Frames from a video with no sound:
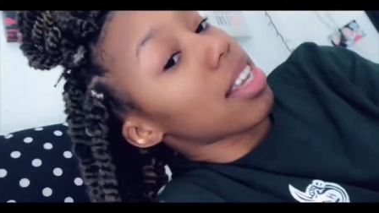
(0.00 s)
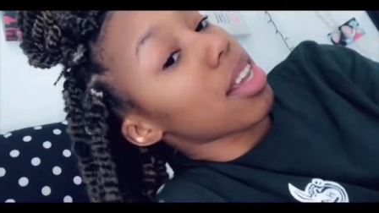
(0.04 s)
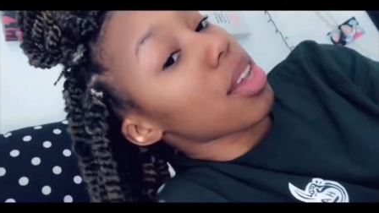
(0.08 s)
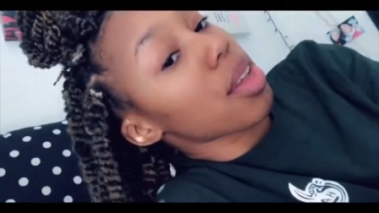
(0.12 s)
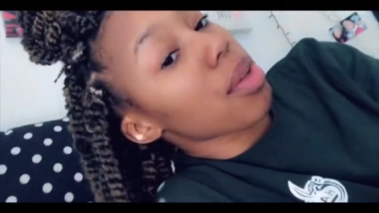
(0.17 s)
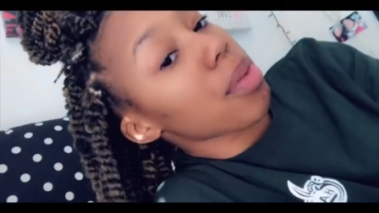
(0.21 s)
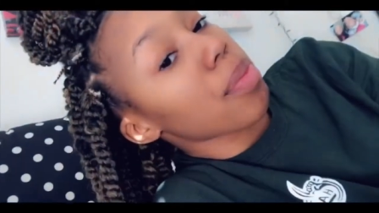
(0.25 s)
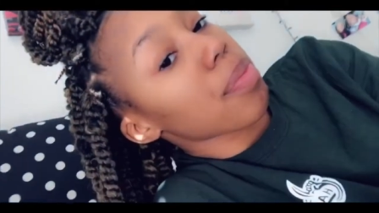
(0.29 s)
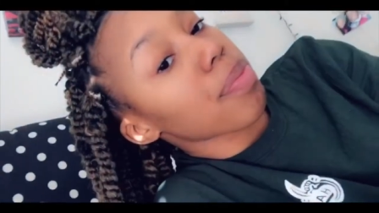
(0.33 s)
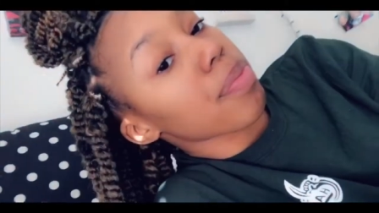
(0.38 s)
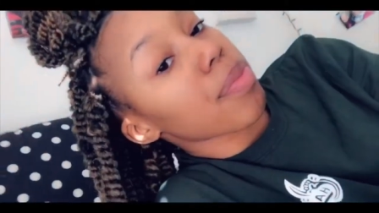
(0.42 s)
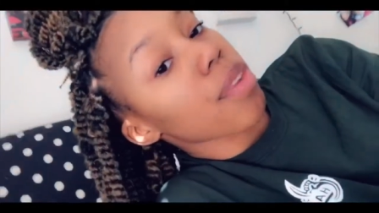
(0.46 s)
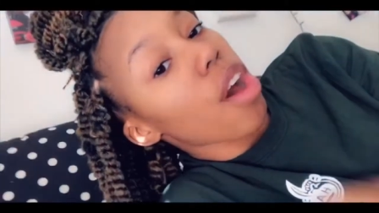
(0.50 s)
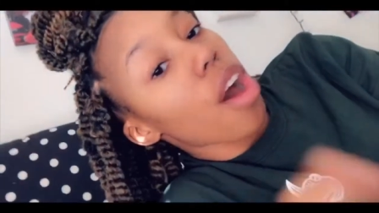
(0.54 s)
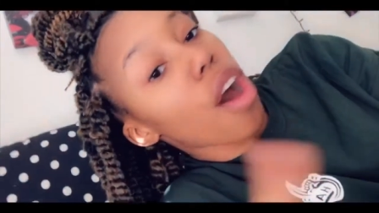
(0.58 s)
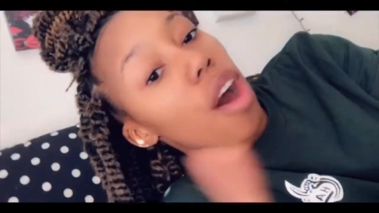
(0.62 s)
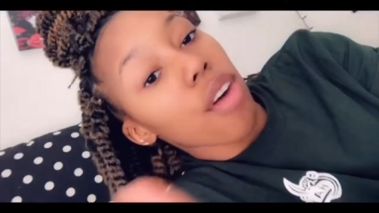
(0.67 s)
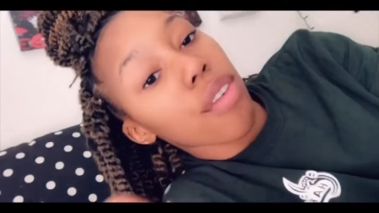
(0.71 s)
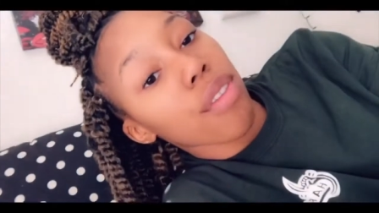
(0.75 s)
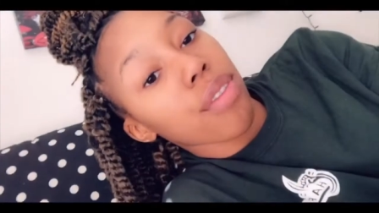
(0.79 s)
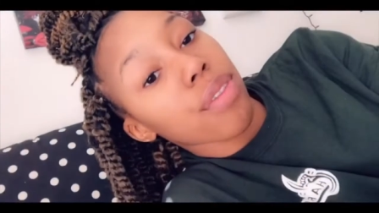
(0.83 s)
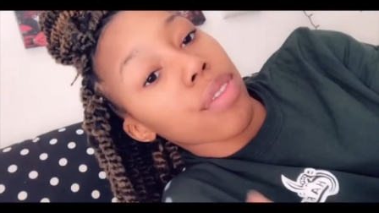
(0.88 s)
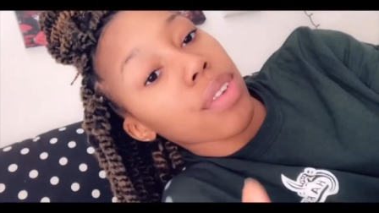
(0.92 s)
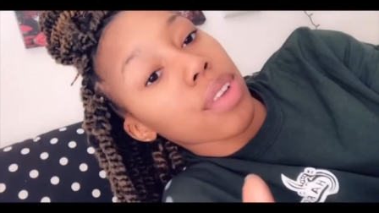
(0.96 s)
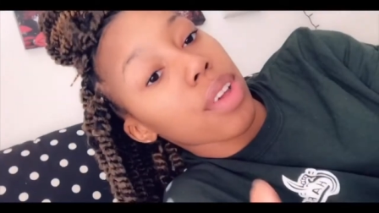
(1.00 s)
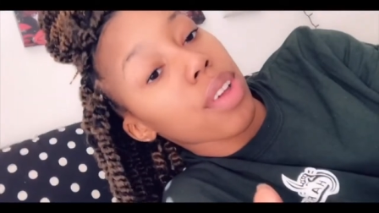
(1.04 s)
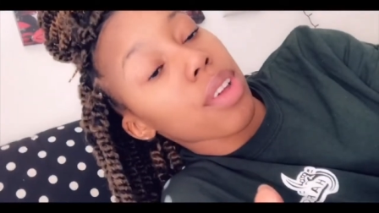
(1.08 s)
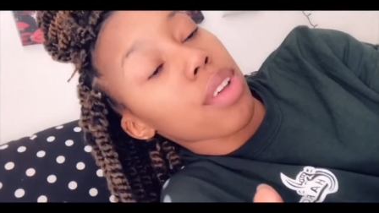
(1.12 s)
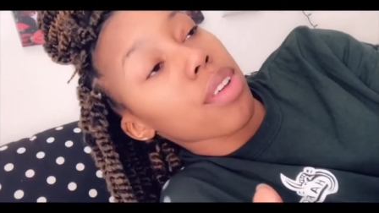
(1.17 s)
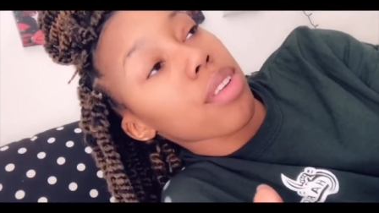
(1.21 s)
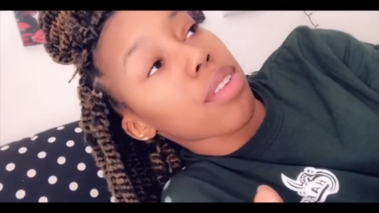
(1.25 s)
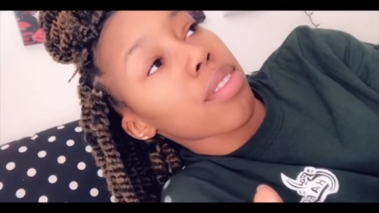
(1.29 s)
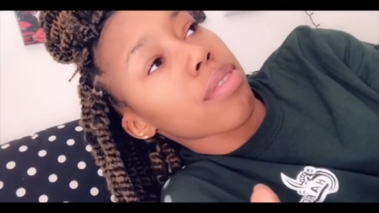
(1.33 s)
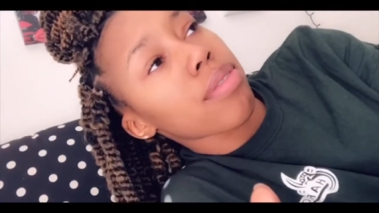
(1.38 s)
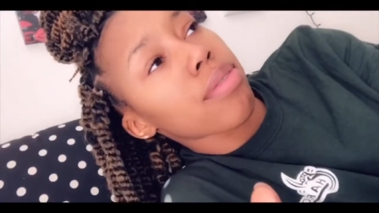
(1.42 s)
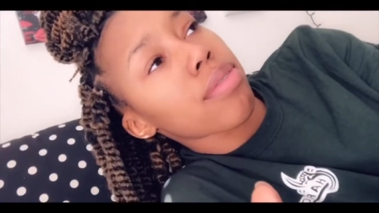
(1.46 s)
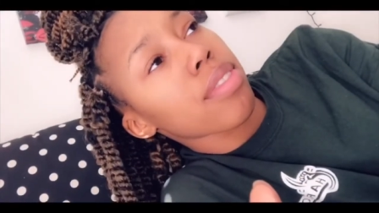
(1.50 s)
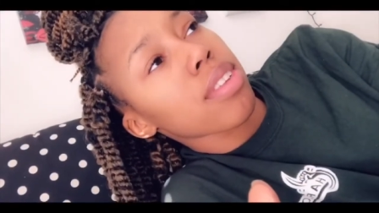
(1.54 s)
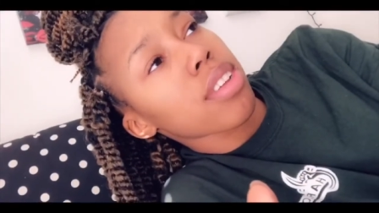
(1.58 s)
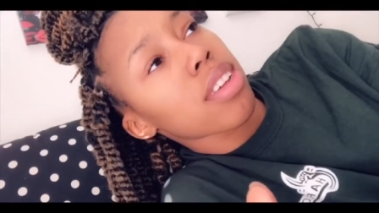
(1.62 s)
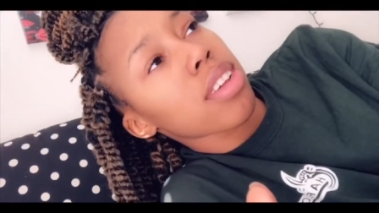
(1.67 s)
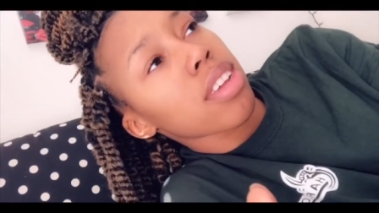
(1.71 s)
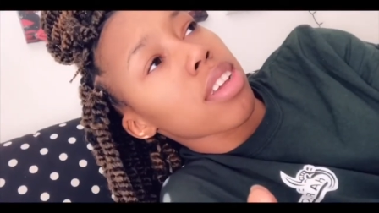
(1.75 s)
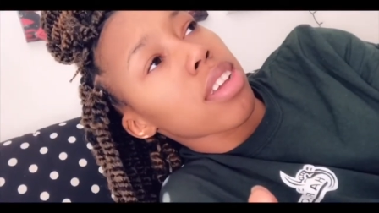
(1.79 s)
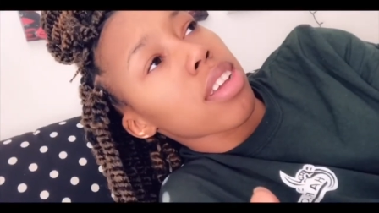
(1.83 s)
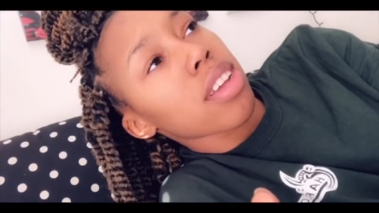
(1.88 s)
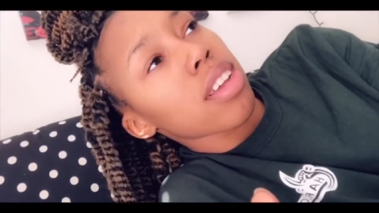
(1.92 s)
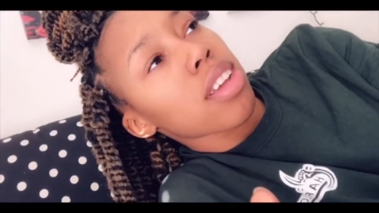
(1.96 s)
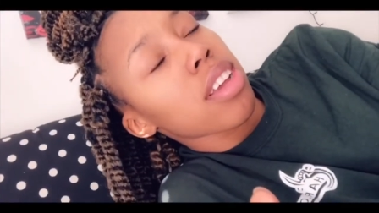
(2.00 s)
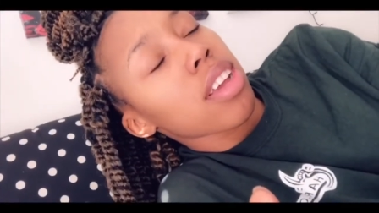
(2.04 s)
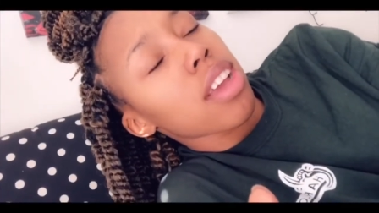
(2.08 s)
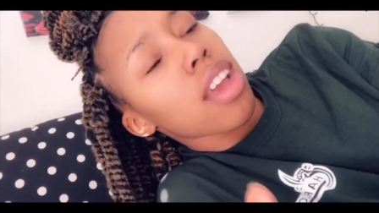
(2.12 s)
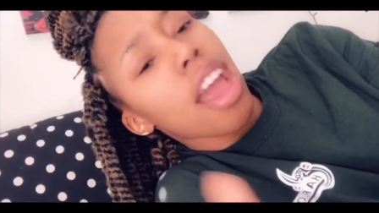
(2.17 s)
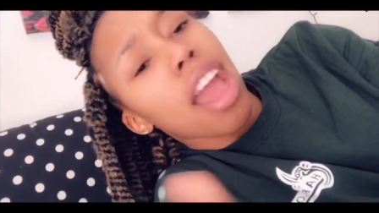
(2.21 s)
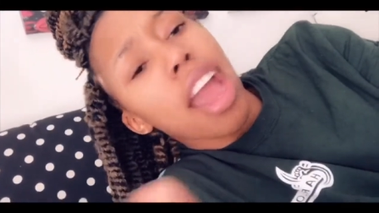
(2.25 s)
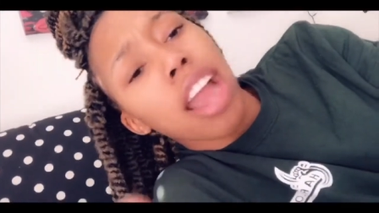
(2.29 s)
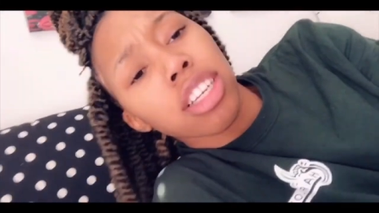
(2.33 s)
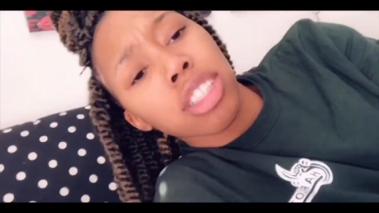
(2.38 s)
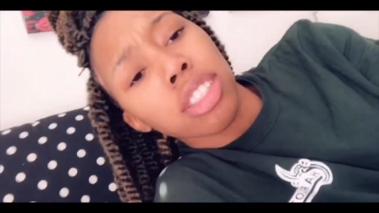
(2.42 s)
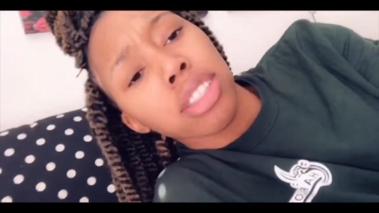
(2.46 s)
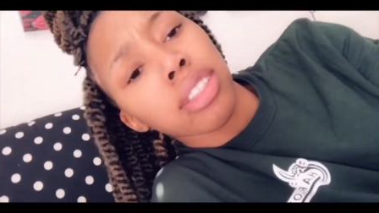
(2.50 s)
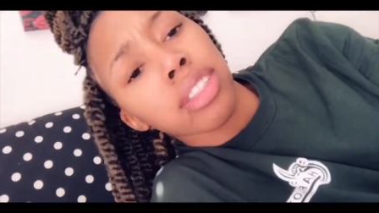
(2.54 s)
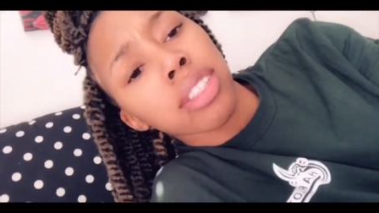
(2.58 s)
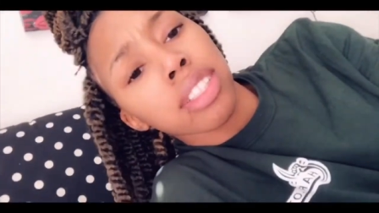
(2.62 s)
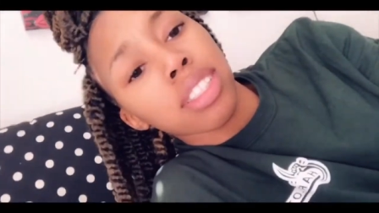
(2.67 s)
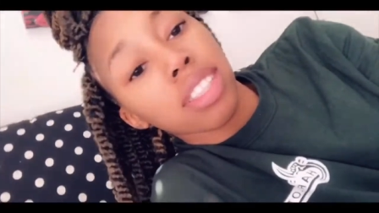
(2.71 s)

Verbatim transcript: him off of, actually